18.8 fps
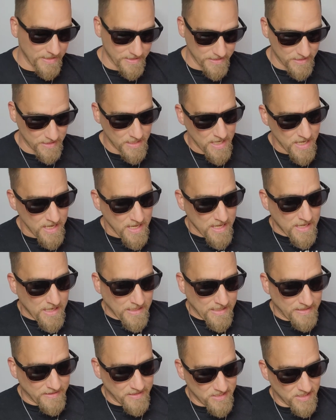is.
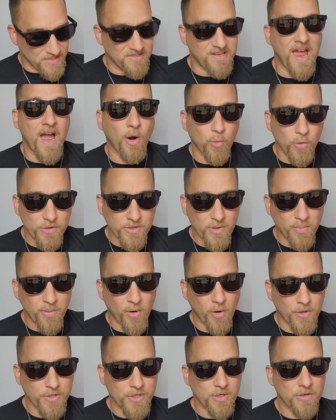It is a downward
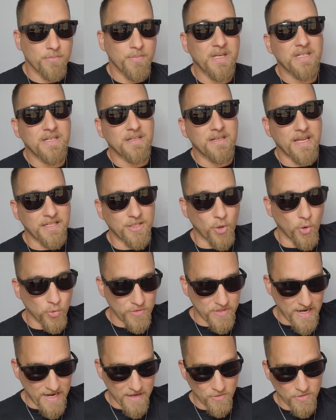departure, meaning they go
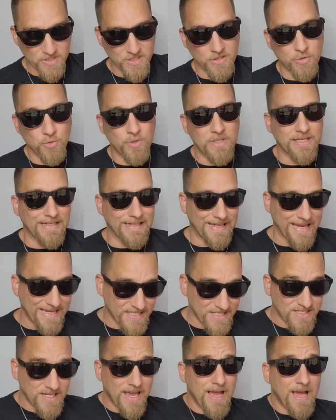down so you get
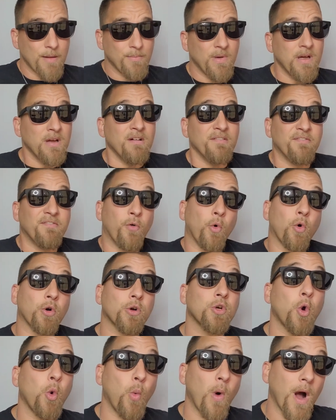less time for
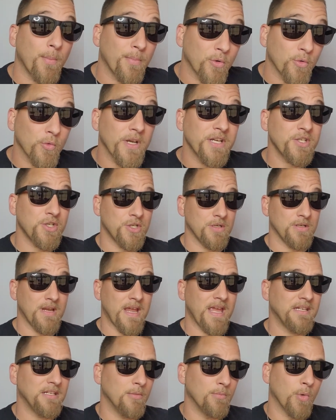cooperation.
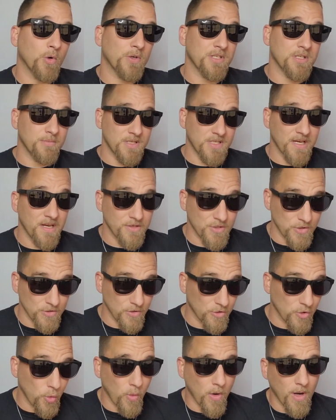And the more substantial
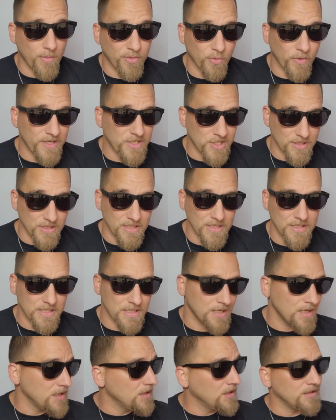your cooperation is,
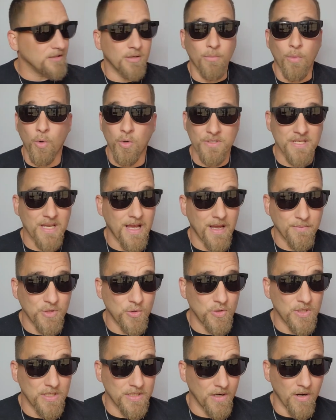the more time
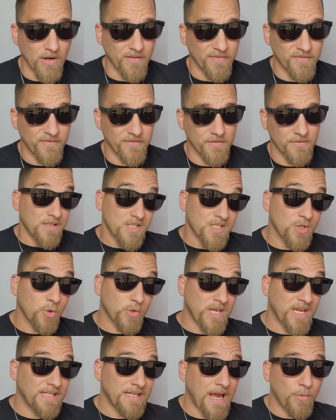you get off. So,
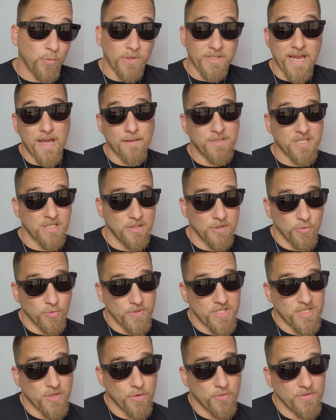can I with absolute
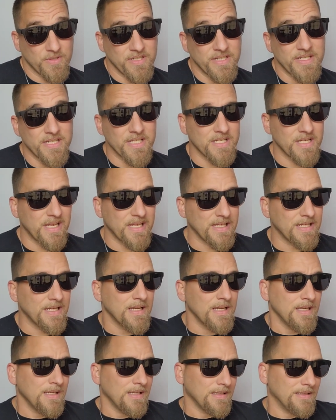certainty say
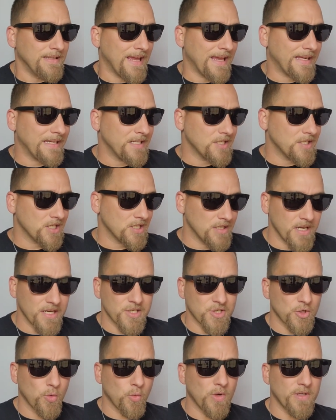that he
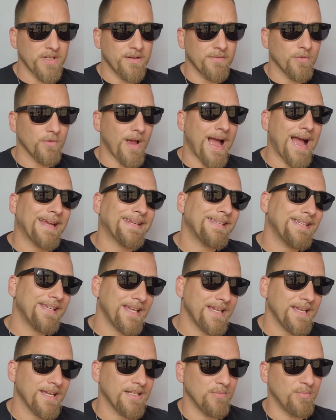snitched or whatever? I
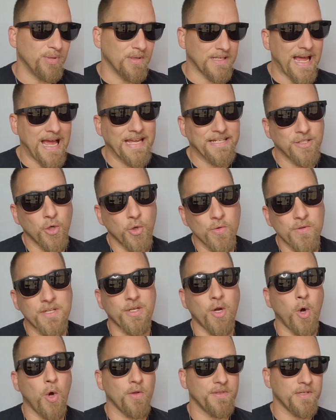can't, but I know that
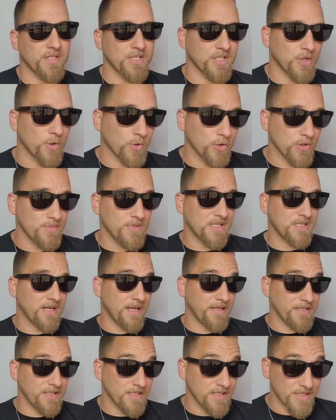all the
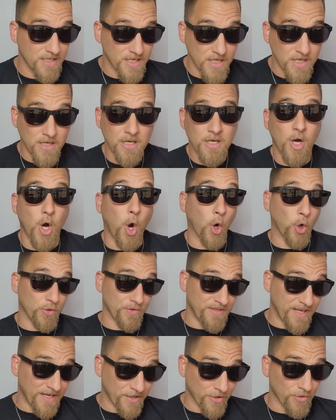circumstances are
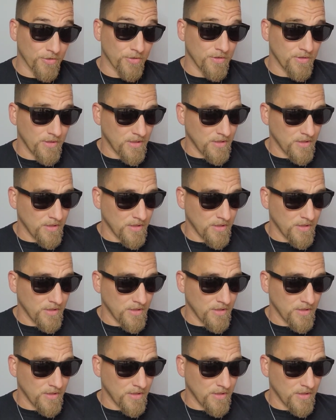there.